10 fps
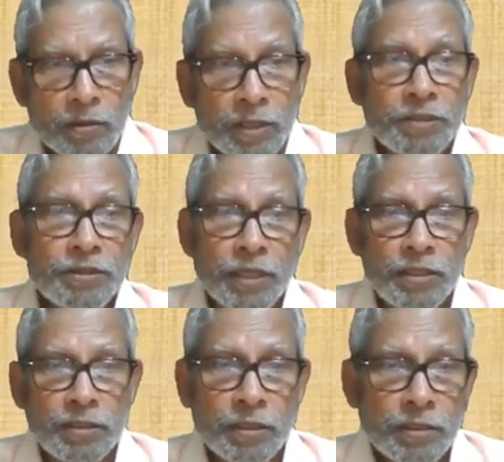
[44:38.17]
Then trade
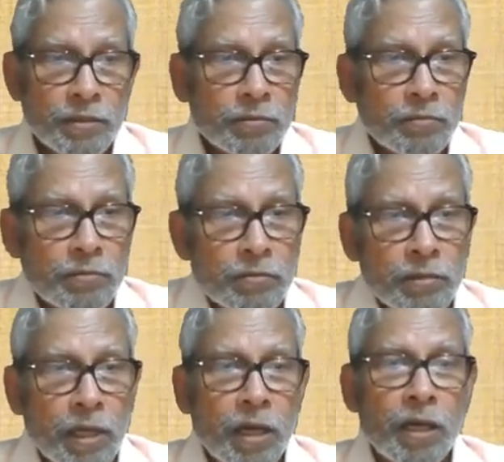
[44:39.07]
union
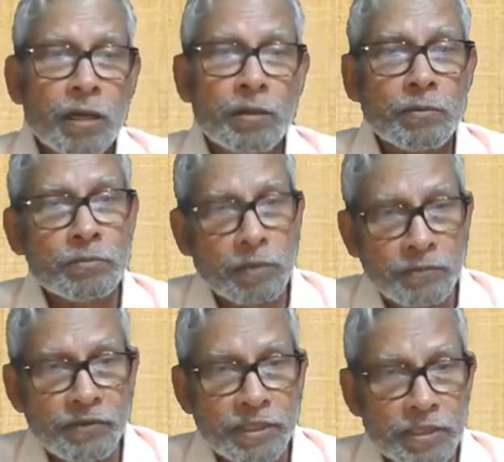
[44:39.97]
uh,
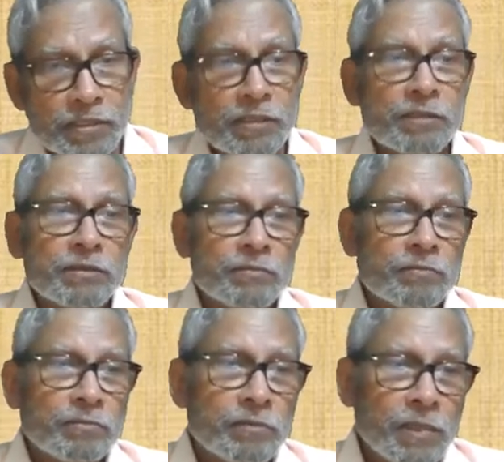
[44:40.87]
confederations.
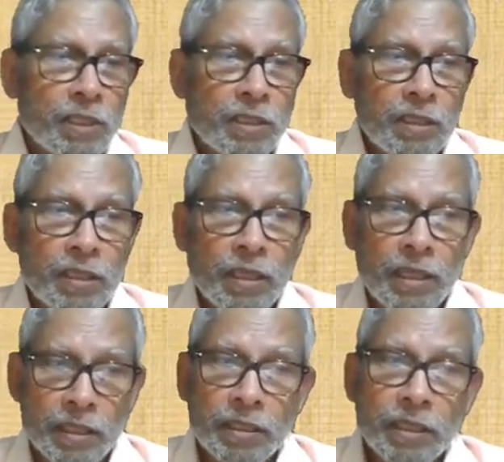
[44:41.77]

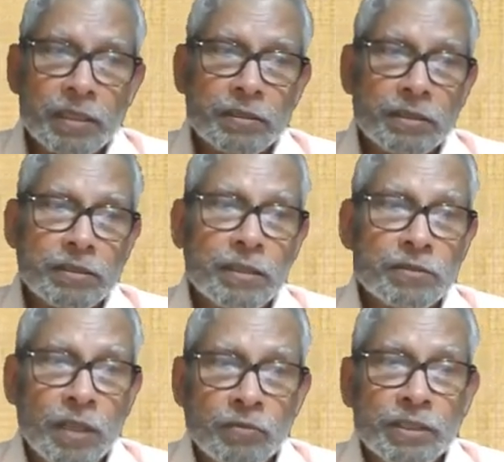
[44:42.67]
Another is a
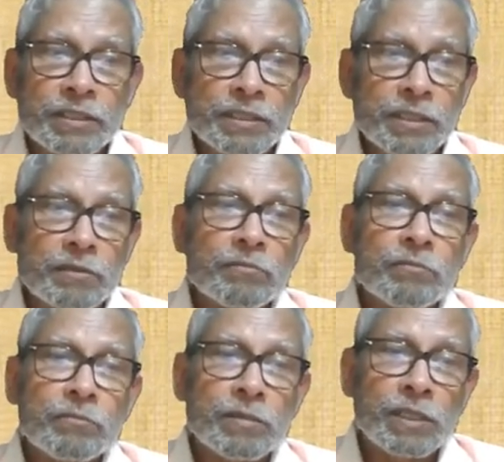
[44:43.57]
South Asian
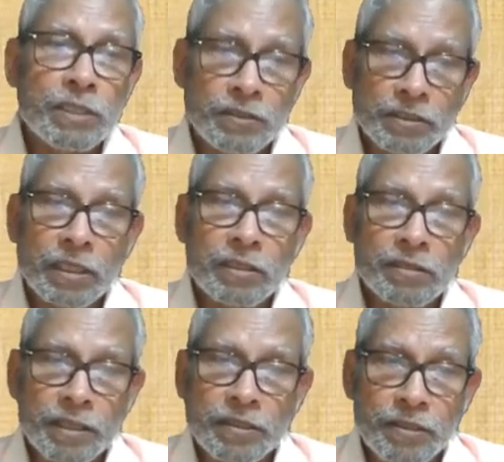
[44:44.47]
Regional
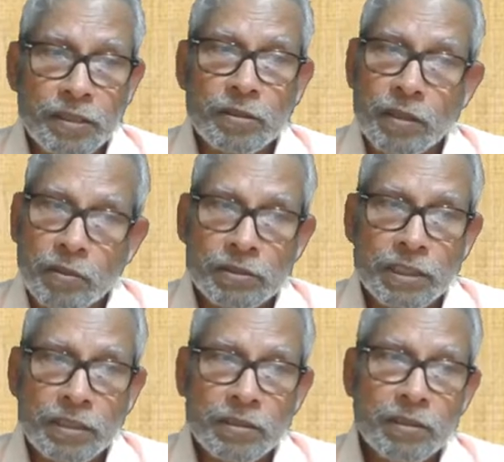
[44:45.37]
Trade Union Council.